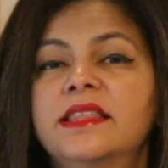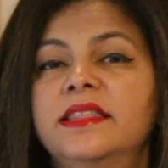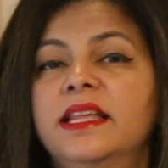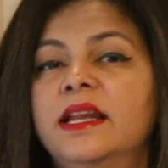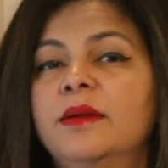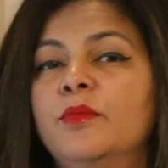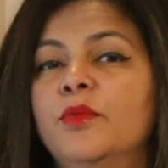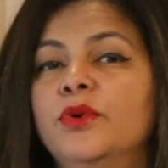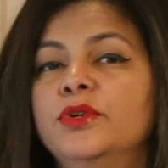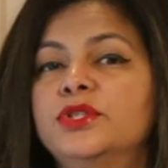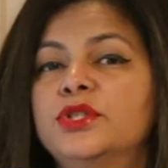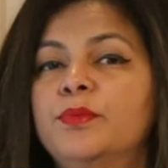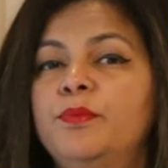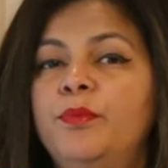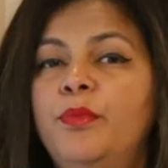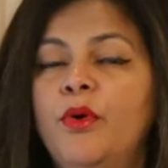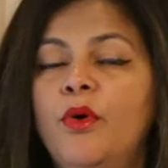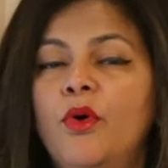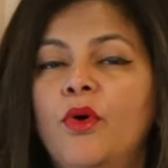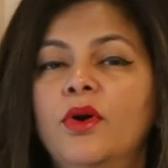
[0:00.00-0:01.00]
and then I'm going to
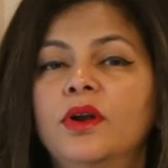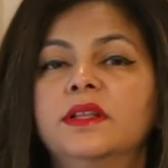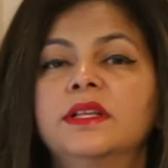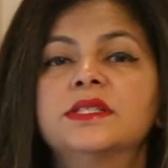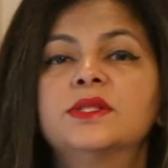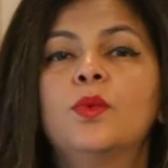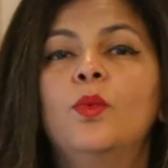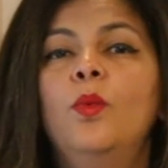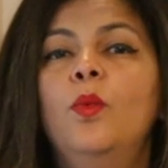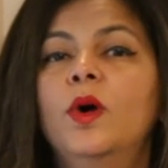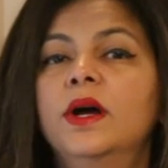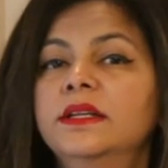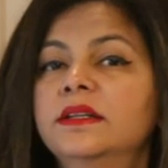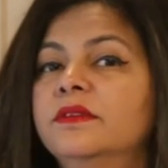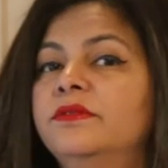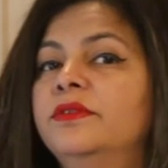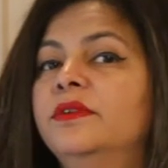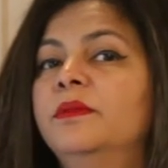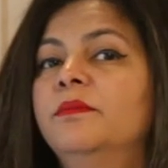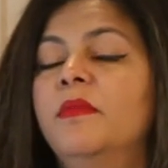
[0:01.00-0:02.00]
pour this
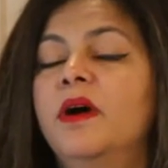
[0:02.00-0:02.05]
wonderful